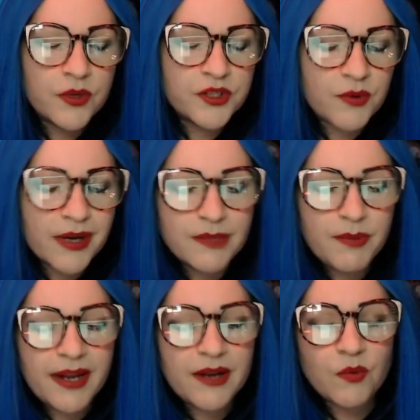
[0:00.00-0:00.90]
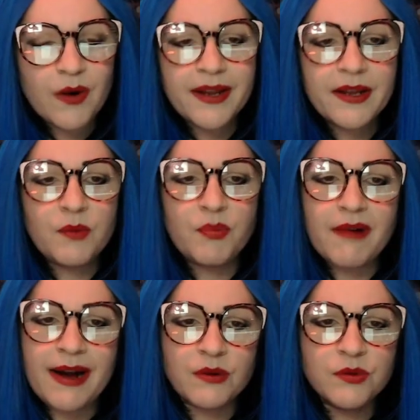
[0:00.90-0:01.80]
was directed by Ryan
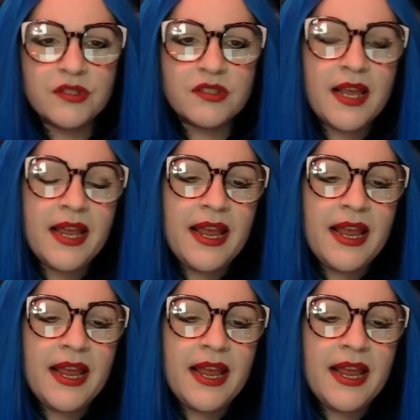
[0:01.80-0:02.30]
Prowse,